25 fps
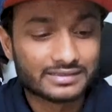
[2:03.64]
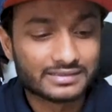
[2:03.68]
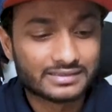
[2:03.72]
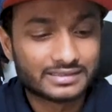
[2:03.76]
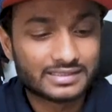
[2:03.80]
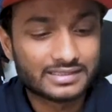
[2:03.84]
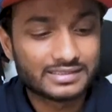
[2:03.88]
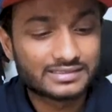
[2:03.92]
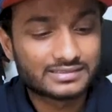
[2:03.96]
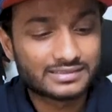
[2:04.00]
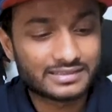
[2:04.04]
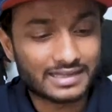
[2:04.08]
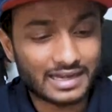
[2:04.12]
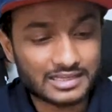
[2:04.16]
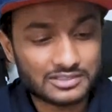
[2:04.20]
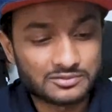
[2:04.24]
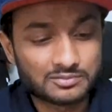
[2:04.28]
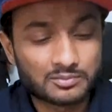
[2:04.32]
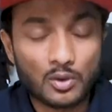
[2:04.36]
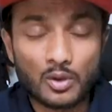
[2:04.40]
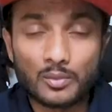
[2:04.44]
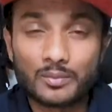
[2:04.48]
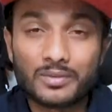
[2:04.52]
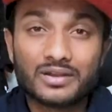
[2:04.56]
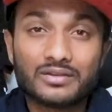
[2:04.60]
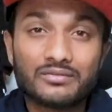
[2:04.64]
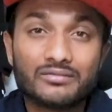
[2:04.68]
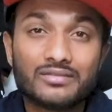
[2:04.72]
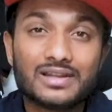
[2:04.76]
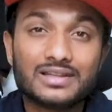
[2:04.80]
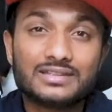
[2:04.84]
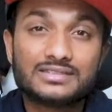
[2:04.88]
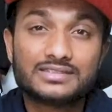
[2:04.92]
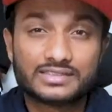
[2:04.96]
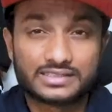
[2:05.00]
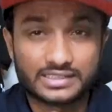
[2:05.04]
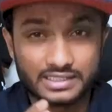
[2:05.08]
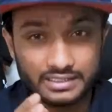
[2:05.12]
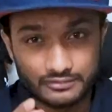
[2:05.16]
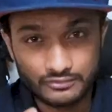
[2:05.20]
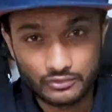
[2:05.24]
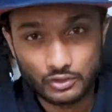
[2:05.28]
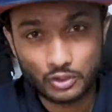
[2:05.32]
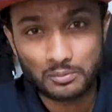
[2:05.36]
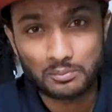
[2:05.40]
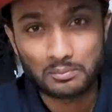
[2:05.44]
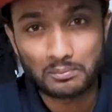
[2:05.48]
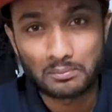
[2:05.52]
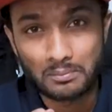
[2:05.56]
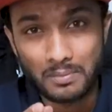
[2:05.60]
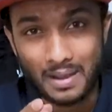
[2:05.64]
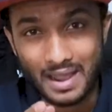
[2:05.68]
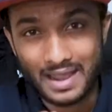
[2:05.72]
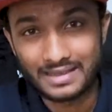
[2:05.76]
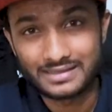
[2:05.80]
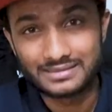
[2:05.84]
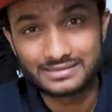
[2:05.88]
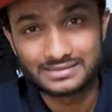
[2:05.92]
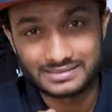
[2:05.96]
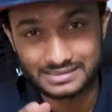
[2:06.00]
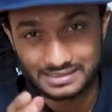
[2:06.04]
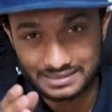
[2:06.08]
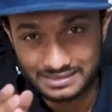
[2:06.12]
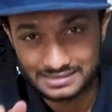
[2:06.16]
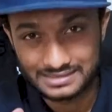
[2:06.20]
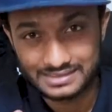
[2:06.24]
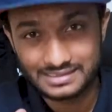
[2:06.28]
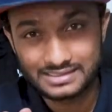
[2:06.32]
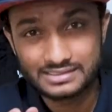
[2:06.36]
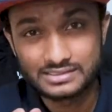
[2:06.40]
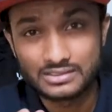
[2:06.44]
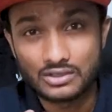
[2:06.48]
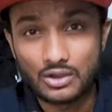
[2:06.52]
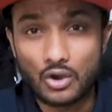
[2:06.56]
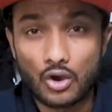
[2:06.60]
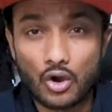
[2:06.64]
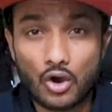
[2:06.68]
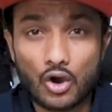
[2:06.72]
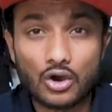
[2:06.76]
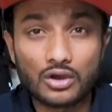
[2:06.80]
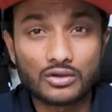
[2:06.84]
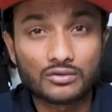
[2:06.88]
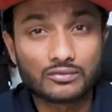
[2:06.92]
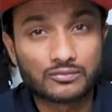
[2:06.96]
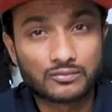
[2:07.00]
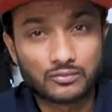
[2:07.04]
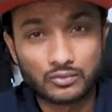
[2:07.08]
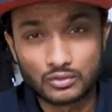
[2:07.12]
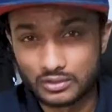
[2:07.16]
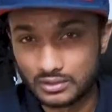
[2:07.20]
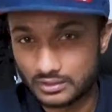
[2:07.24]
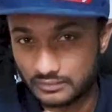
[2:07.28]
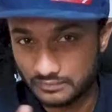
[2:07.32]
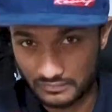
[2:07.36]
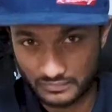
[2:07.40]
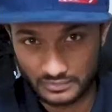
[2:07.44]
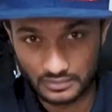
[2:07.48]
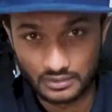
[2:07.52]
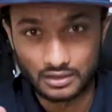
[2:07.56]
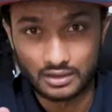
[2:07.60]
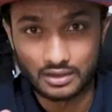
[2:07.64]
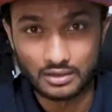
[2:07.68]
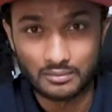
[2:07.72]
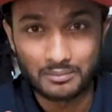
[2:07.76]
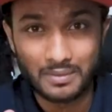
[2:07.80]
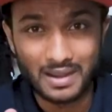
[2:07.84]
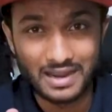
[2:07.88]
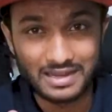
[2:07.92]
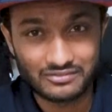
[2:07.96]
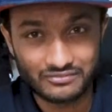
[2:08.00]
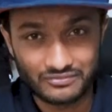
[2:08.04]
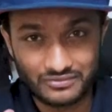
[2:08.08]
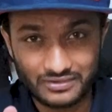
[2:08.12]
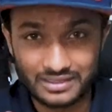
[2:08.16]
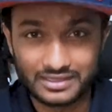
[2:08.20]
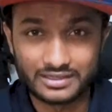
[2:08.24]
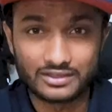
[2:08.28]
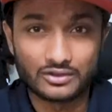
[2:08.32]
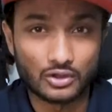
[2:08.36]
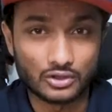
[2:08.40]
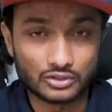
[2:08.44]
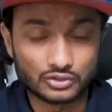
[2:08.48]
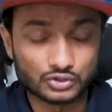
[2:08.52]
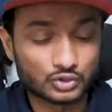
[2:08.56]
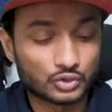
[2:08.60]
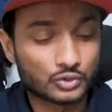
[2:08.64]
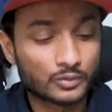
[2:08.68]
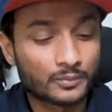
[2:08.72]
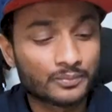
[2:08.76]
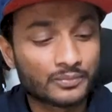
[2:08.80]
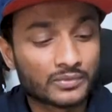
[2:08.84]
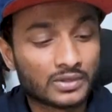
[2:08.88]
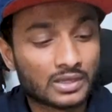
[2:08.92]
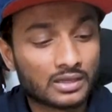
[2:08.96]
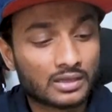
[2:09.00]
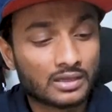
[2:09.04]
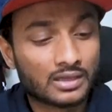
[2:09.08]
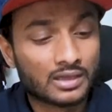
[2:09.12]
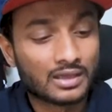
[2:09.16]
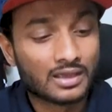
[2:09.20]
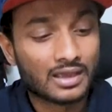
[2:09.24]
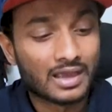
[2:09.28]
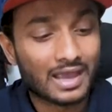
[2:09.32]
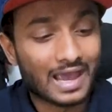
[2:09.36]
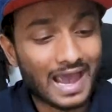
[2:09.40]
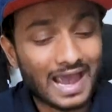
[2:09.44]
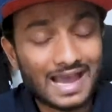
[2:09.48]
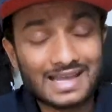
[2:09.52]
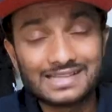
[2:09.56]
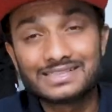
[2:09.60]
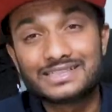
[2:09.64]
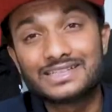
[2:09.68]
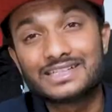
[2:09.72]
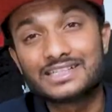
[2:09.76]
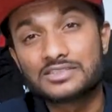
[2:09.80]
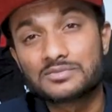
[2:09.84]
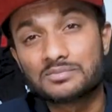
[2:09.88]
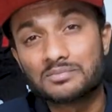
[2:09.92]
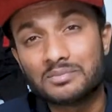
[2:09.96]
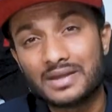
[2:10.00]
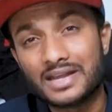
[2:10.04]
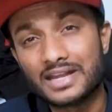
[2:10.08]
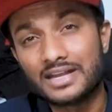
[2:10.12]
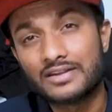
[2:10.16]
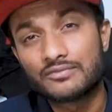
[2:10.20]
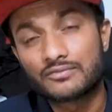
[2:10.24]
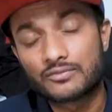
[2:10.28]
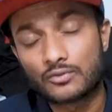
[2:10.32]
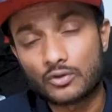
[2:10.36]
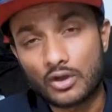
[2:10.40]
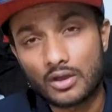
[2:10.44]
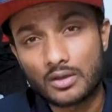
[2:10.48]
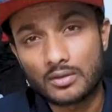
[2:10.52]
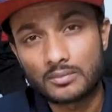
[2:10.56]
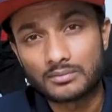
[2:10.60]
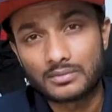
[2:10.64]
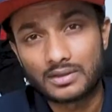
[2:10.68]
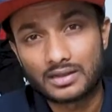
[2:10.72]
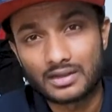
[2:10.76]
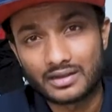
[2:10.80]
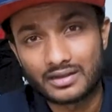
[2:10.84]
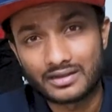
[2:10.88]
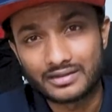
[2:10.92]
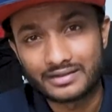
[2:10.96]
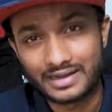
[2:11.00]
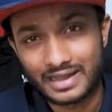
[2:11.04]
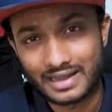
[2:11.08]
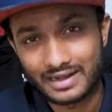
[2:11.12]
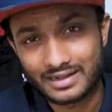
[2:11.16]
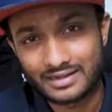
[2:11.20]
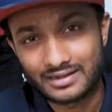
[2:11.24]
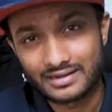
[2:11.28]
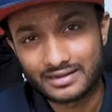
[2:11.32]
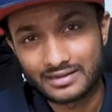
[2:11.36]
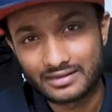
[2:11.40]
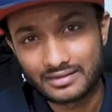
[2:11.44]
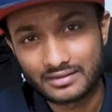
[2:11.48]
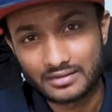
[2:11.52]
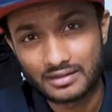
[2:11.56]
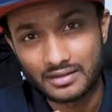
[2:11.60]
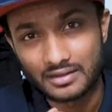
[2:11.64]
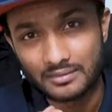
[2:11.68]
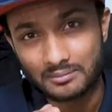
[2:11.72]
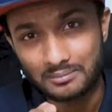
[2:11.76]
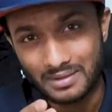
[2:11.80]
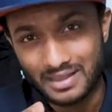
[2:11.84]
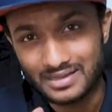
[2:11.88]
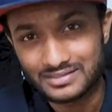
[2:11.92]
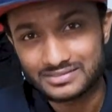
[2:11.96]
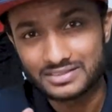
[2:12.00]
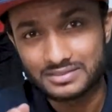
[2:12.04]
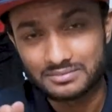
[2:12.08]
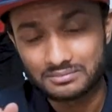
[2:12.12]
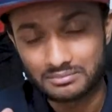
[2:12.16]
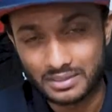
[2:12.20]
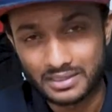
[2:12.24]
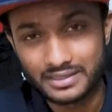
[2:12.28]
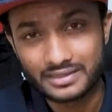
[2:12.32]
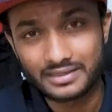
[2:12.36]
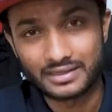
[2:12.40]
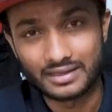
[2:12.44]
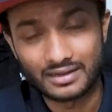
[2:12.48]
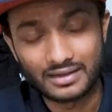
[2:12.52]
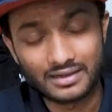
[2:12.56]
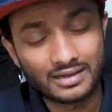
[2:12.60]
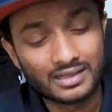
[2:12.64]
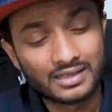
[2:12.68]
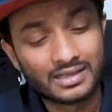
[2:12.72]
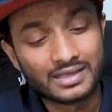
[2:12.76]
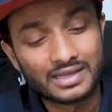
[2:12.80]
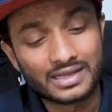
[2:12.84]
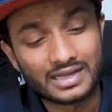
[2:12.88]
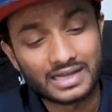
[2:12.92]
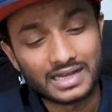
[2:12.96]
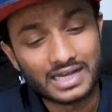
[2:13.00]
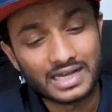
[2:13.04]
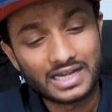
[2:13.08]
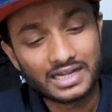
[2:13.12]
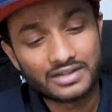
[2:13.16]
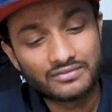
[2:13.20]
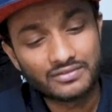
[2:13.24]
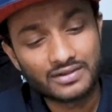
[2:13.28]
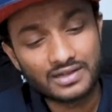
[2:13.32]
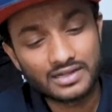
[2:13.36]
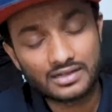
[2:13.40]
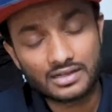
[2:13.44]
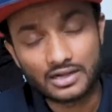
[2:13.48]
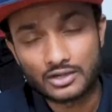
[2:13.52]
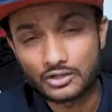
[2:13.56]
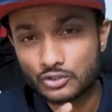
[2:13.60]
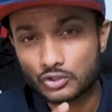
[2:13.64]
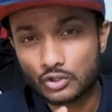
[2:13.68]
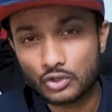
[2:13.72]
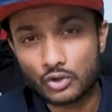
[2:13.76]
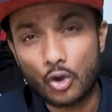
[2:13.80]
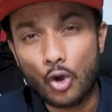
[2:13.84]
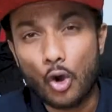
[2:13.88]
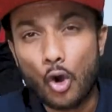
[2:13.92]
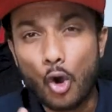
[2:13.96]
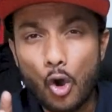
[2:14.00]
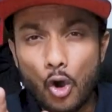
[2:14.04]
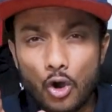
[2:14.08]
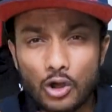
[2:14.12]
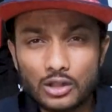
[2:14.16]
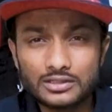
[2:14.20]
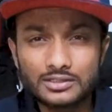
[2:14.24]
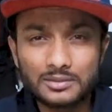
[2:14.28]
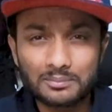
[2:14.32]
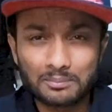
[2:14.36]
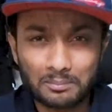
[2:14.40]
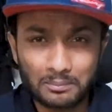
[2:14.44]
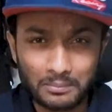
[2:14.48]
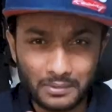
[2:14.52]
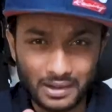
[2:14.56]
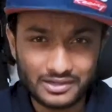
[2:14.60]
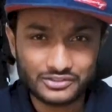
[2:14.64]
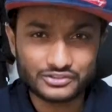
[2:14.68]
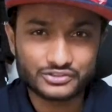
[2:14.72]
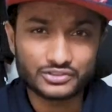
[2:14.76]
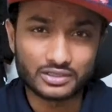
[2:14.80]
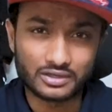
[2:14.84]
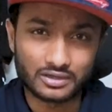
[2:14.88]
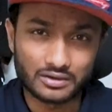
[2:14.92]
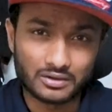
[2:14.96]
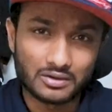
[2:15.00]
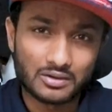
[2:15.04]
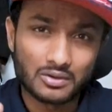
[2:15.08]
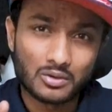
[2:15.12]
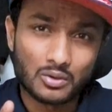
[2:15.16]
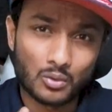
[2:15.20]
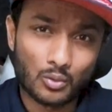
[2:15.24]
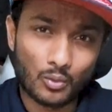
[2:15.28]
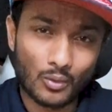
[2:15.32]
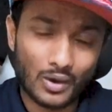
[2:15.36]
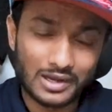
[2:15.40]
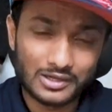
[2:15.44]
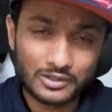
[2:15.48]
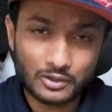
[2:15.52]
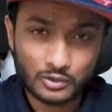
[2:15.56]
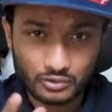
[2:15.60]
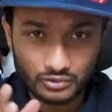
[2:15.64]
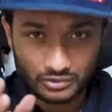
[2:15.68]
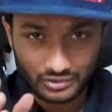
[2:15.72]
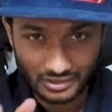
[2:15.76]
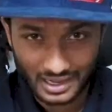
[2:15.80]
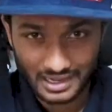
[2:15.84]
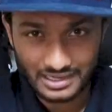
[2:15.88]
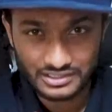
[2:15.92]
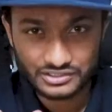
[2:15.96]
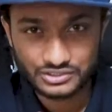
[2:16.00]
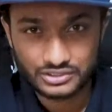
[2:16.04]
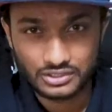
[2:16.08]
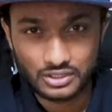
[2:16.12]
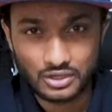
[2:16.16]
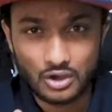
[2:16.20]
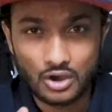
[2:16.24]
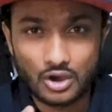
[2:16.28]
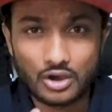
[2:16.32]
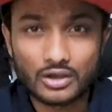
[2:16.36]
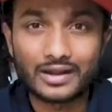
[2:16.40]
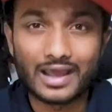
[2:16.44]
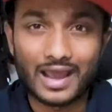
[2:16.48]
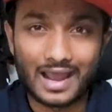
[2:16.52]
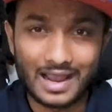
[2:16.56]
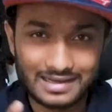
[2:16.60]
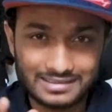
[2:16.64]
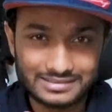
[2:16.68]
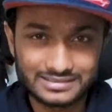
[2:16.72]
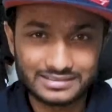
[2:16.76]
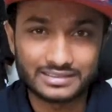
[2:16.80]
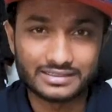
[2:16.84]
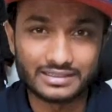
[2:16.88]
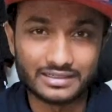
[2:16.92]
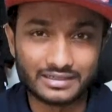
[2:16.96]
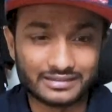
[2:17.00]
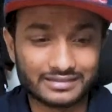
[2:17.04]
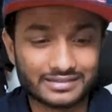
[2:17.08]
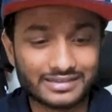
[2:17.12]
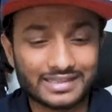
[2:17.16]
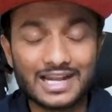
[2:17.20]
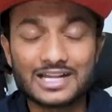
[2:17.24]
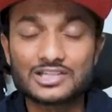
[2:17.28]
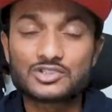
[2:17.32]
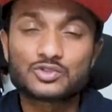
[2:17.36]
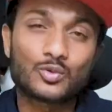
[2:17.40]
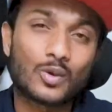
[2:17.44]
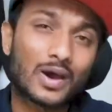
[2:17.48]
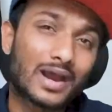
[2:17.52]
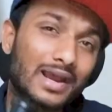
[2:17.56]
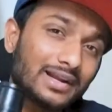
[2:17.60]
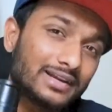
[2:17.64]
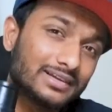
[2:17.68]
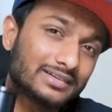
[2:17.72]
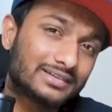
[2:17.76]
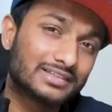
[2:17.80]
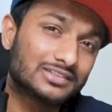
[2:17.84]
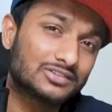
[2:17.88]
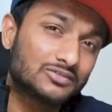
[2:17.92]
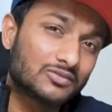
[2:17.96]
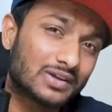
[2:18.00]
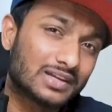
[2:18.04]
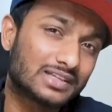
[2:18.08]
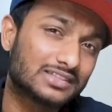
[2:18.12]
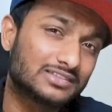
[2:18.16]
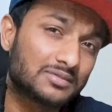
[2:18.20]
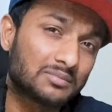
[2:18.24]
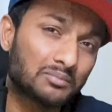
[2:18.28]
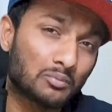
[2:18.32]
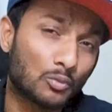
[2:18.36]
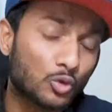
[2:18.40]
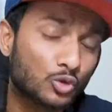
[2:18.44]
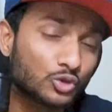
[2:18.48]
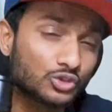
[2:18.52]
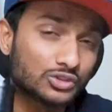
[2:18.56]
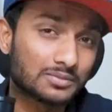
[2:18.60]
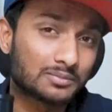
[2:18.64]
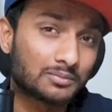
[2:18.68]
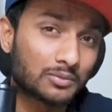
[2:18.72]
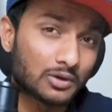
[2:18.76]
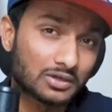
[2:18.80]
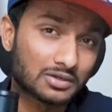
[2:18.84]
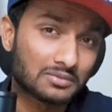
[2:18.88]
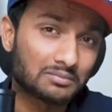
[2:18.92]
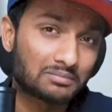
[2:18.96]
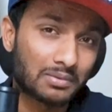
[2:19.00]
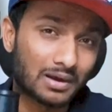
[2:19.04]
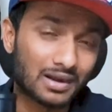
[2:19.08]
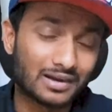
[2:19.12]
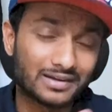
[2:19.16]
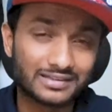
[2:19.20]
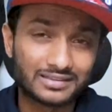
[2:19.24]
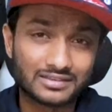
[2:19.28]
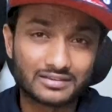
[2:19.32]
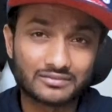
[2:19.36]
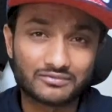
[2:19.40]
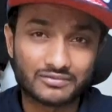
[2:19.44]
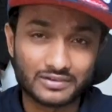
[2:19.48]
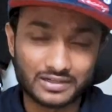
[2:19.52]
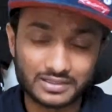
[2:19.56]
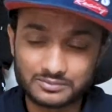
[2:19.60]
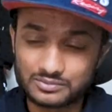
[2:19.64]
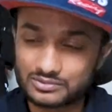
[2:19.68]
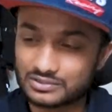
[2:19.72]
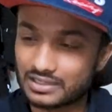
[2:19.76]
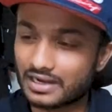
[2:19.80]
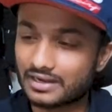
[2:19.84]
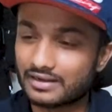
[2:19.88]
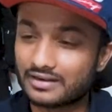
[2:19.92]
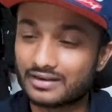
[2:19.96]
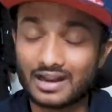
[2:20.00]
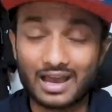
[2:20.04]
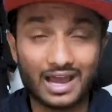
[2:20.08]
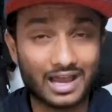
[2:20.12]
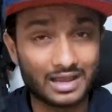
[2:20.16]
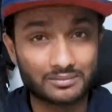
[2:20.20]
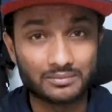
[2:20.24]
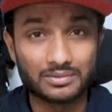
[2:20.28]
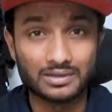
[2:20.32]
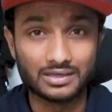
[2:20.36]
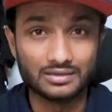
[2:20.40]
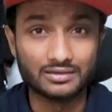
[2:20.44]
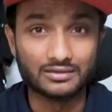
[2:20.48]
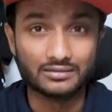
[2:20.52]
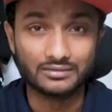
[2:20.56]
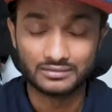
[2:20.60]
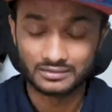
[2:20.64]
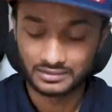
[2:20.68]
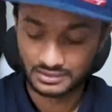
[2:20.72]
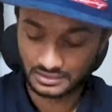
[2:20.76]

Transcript: this crash bobbin will save your bike's chassis or full bike fairing also. As it is made from Darling plastic material, it will control all the pressure while you crash or accident. That's why this one is the most important part in the frame slider, I believe.